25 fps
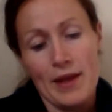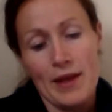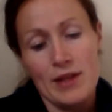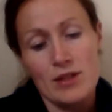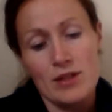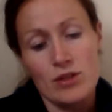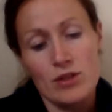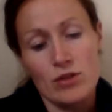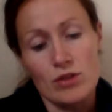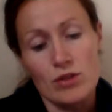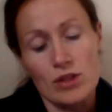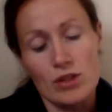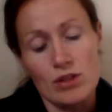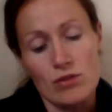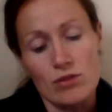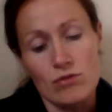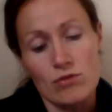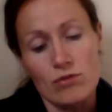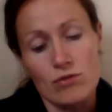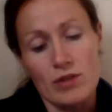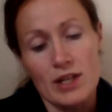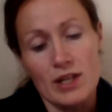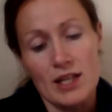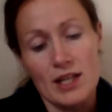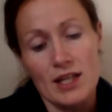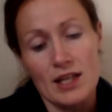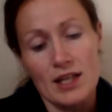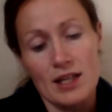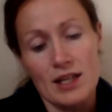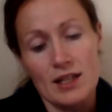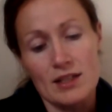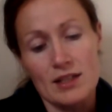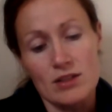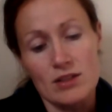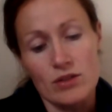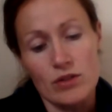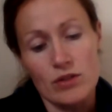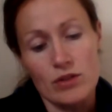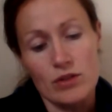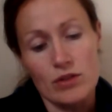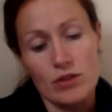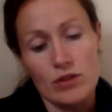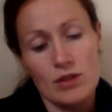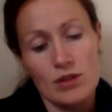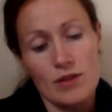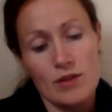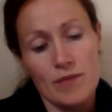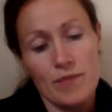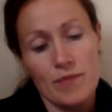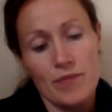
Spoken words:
such as Rig and others,